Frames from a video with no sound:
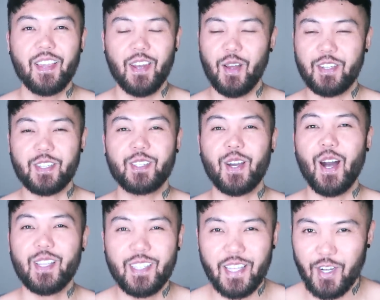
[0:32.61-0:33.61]
You know, just
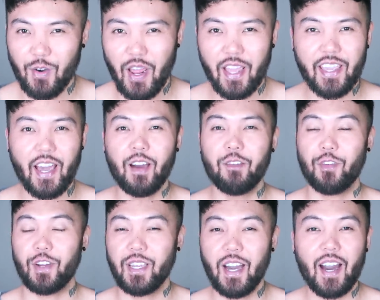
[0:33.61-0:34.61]
constantly crying
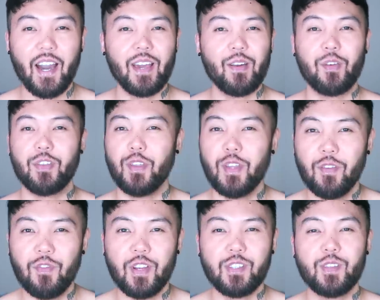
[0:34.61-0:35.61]
out for God or the
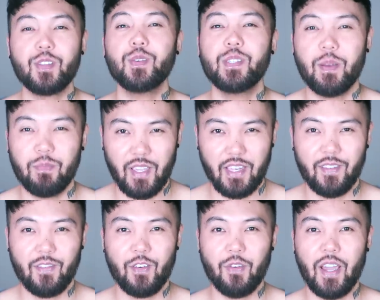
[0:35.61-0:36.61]
universe to do something,
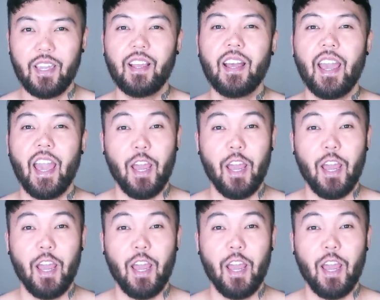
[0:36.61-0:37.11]
right?